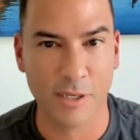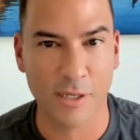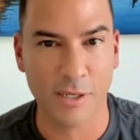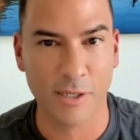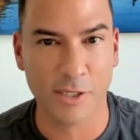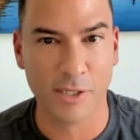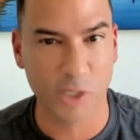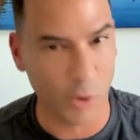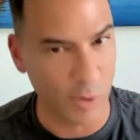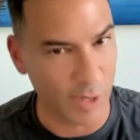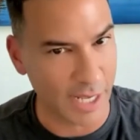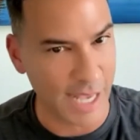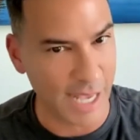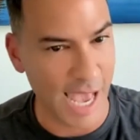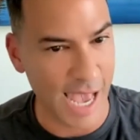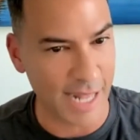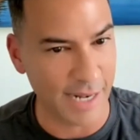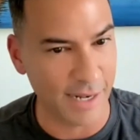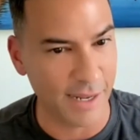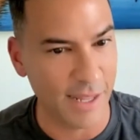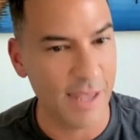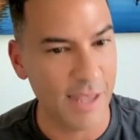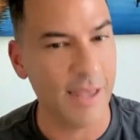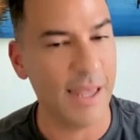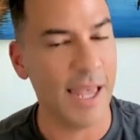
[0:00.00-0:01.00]
So
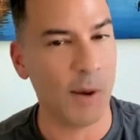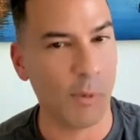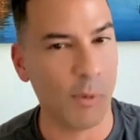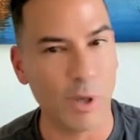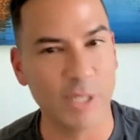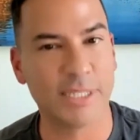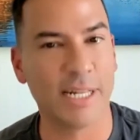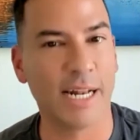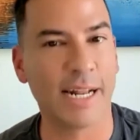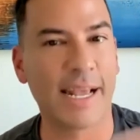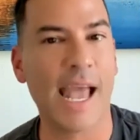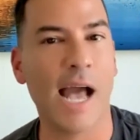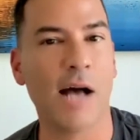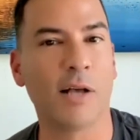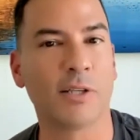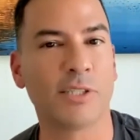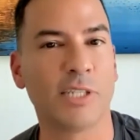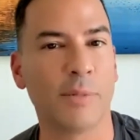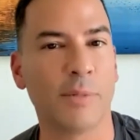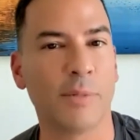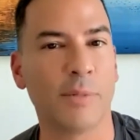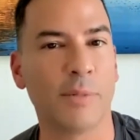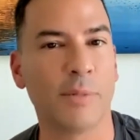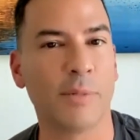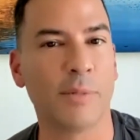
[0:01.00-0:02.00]
again, it wasn't a
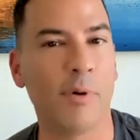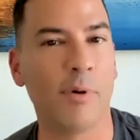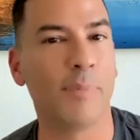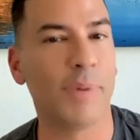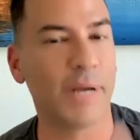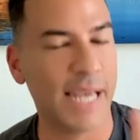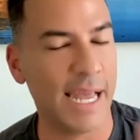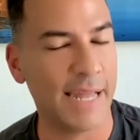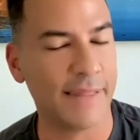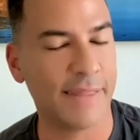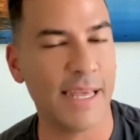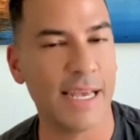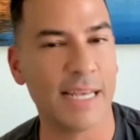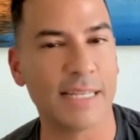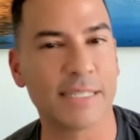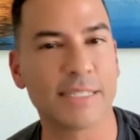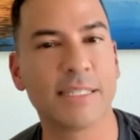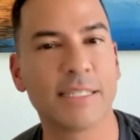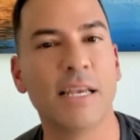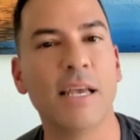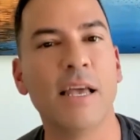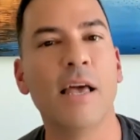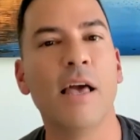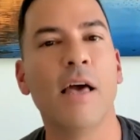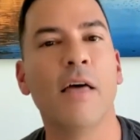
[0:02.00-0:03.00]
calcium problem, but get this,
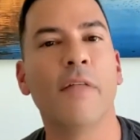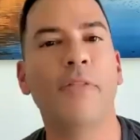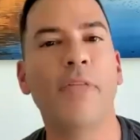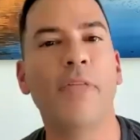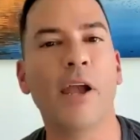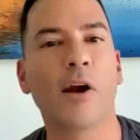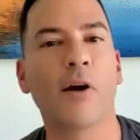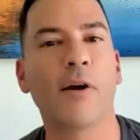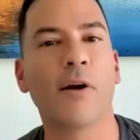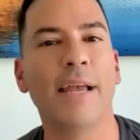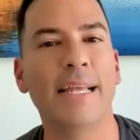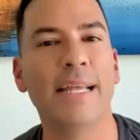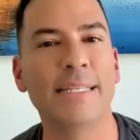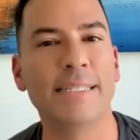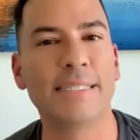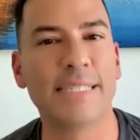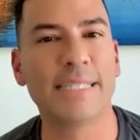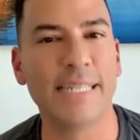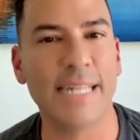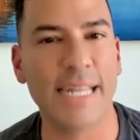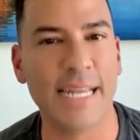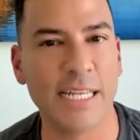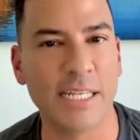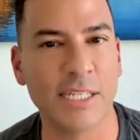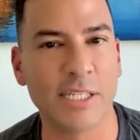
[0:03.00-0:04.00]
their
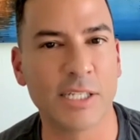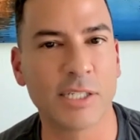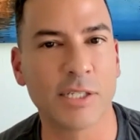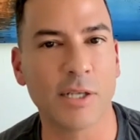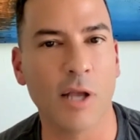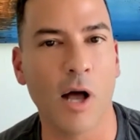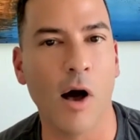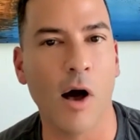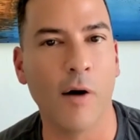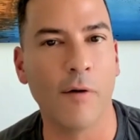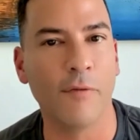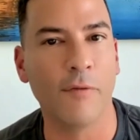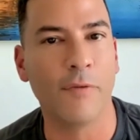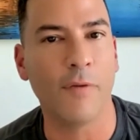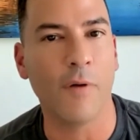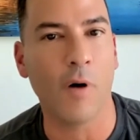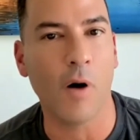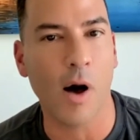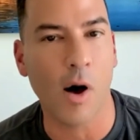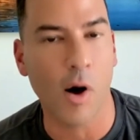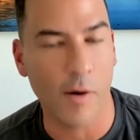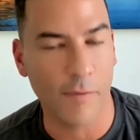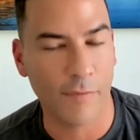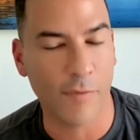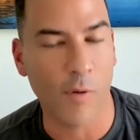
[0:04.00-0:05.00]
incidence of
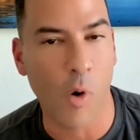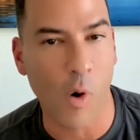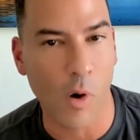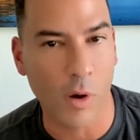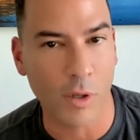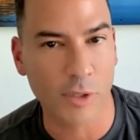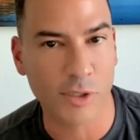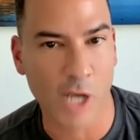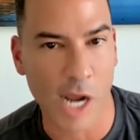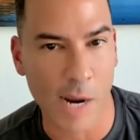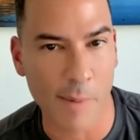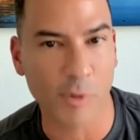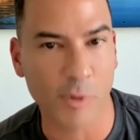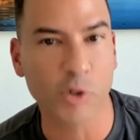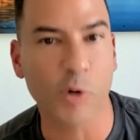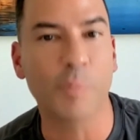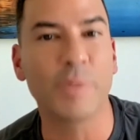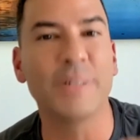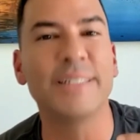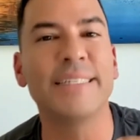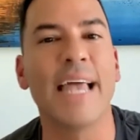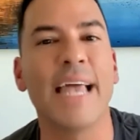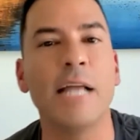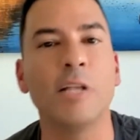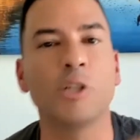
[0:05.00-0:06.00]
Alzheimer's or
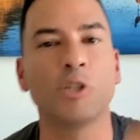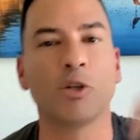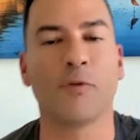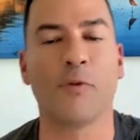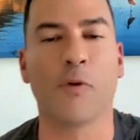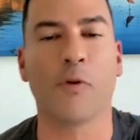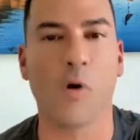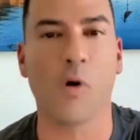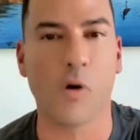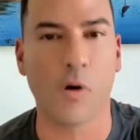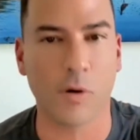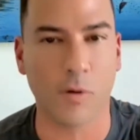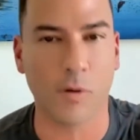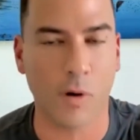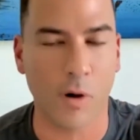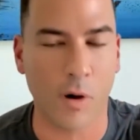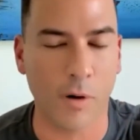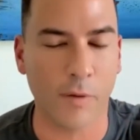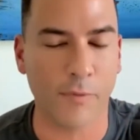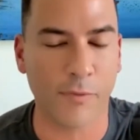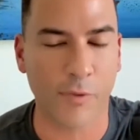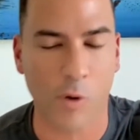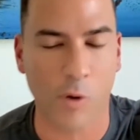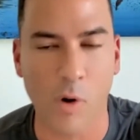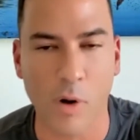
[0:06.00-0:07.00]
potential
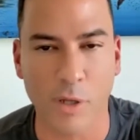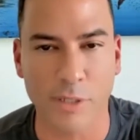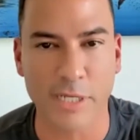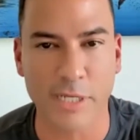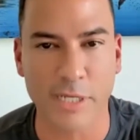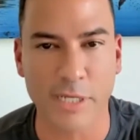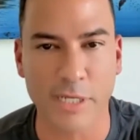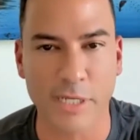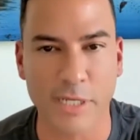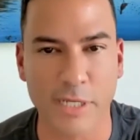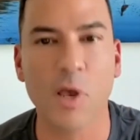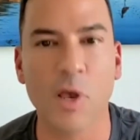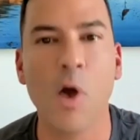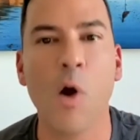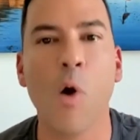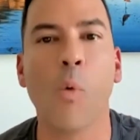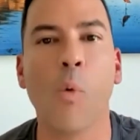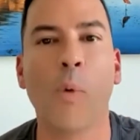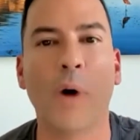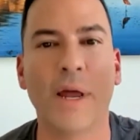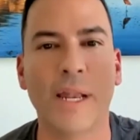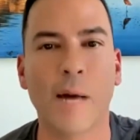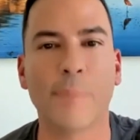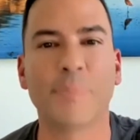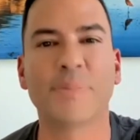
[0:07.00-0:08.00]
for Alzheimer's
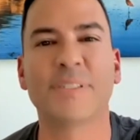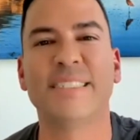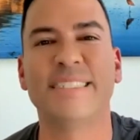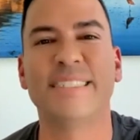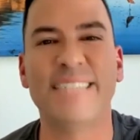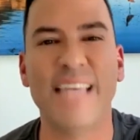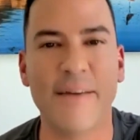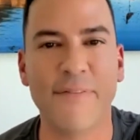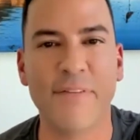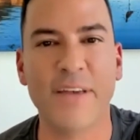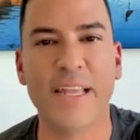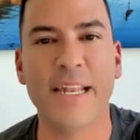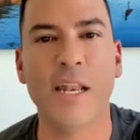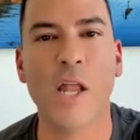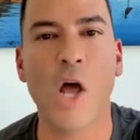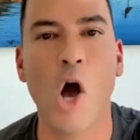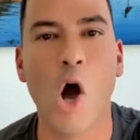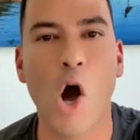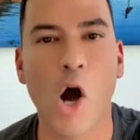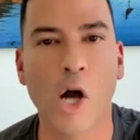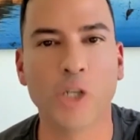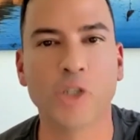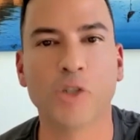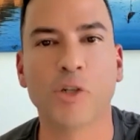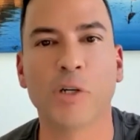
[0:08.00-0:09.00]
went up
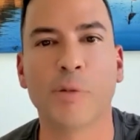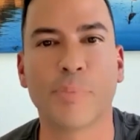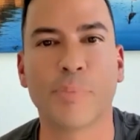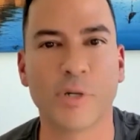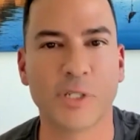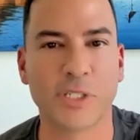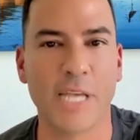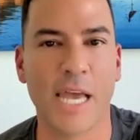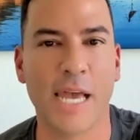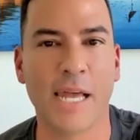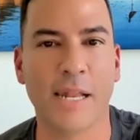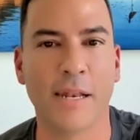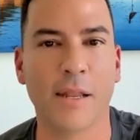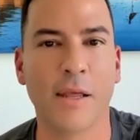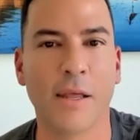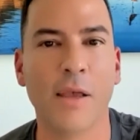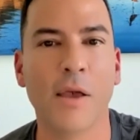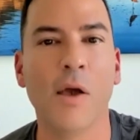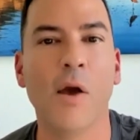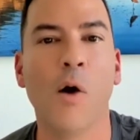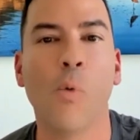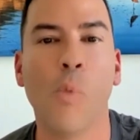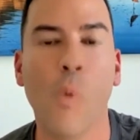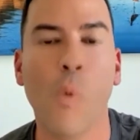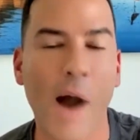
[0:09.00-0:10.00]
700%.
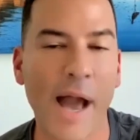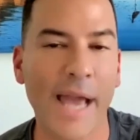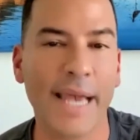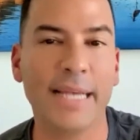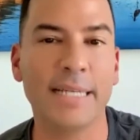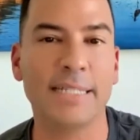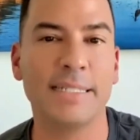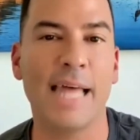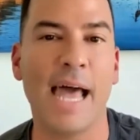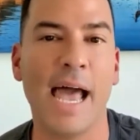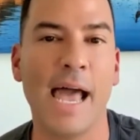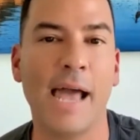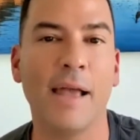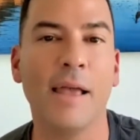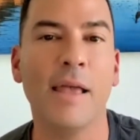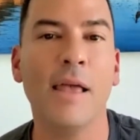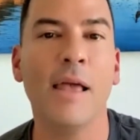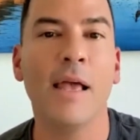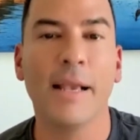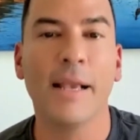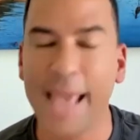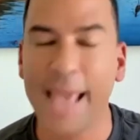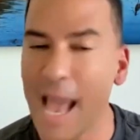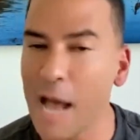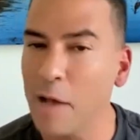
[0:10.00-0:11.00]
Why is that?
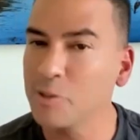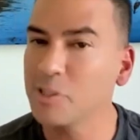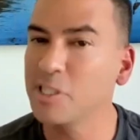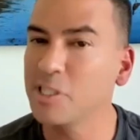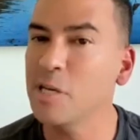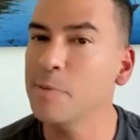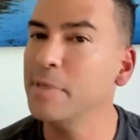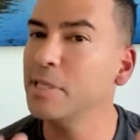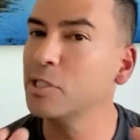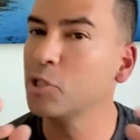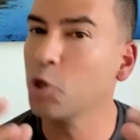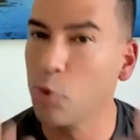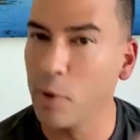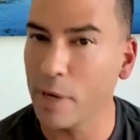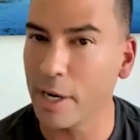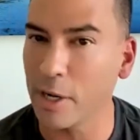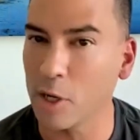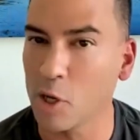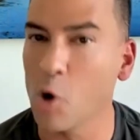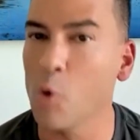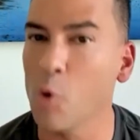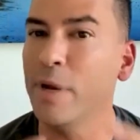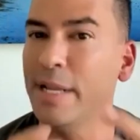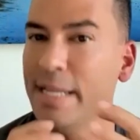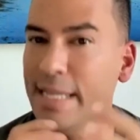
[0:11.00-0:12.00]
Calcium is
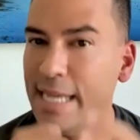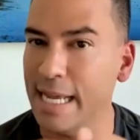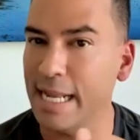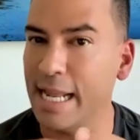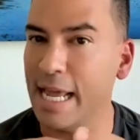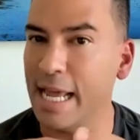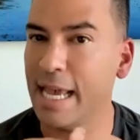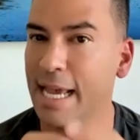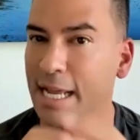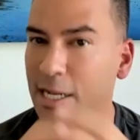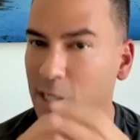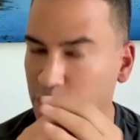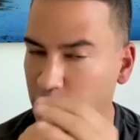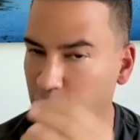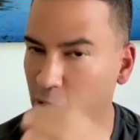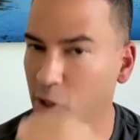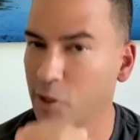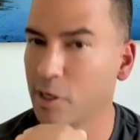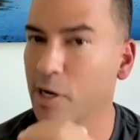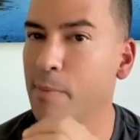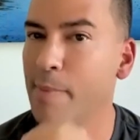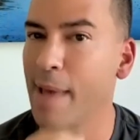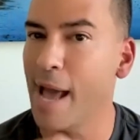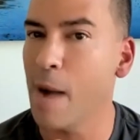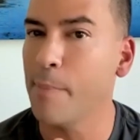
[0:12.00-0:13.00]
critical. We need it in a certain
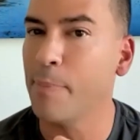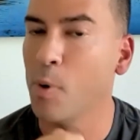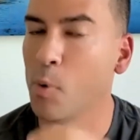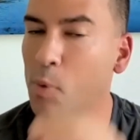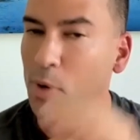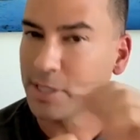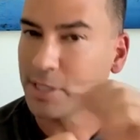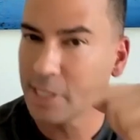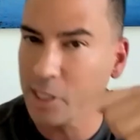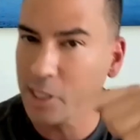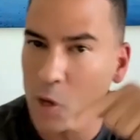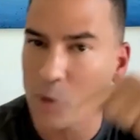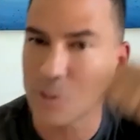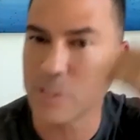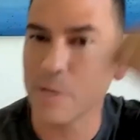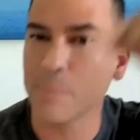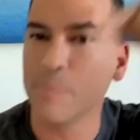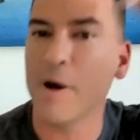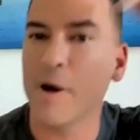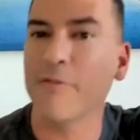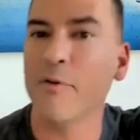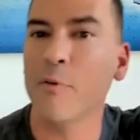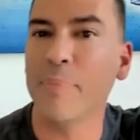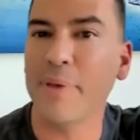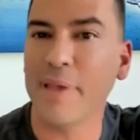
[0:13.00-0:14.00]
amount, but once it goes
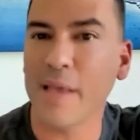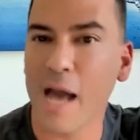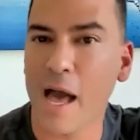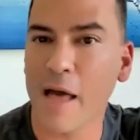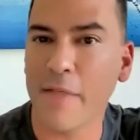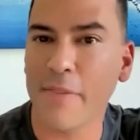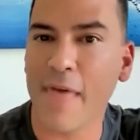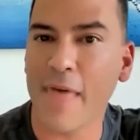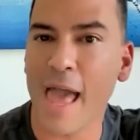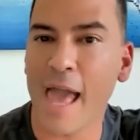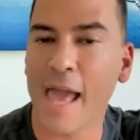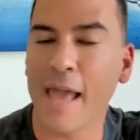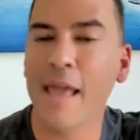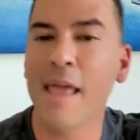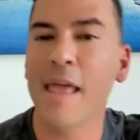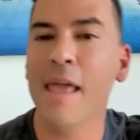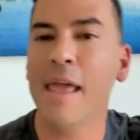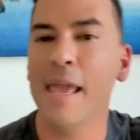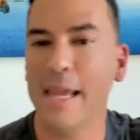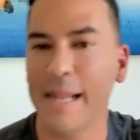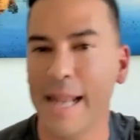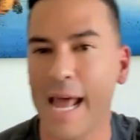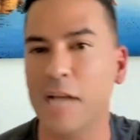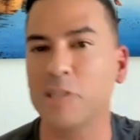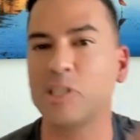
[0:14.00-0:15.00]
above and beyond that,
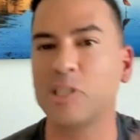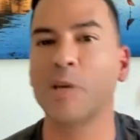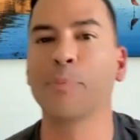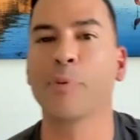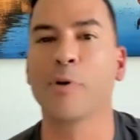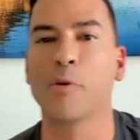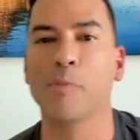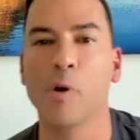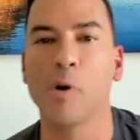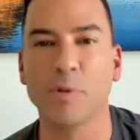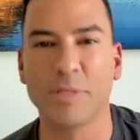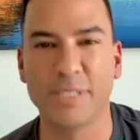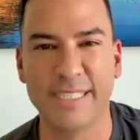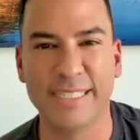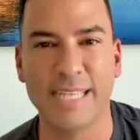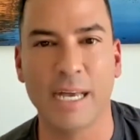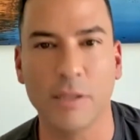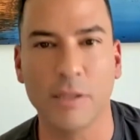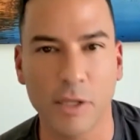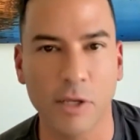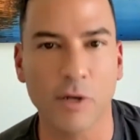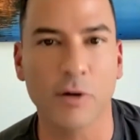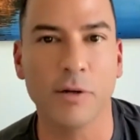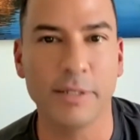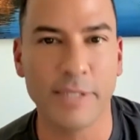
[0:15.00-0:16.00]
it actually promotes
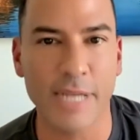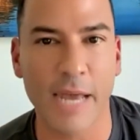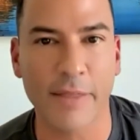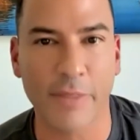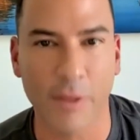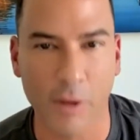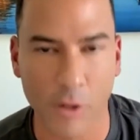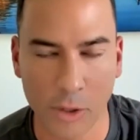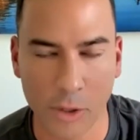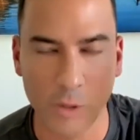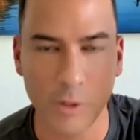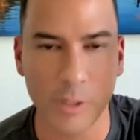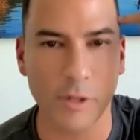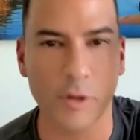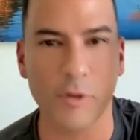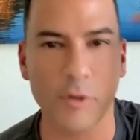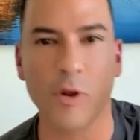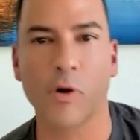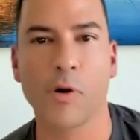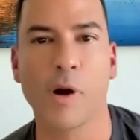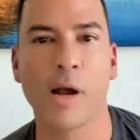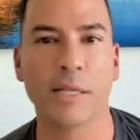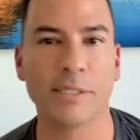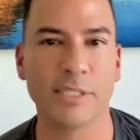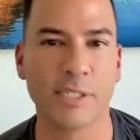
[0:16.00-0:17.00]
cellular death, including the
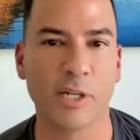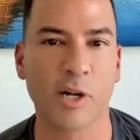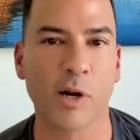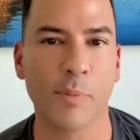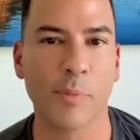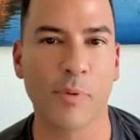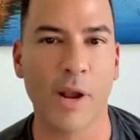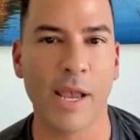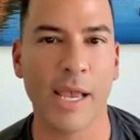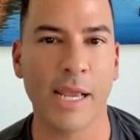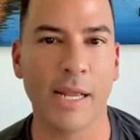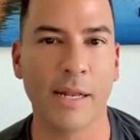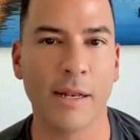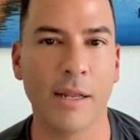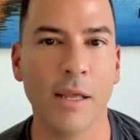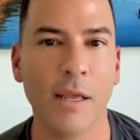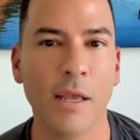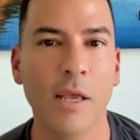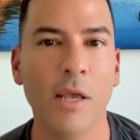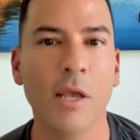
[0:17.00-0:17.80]
neurons in our brain.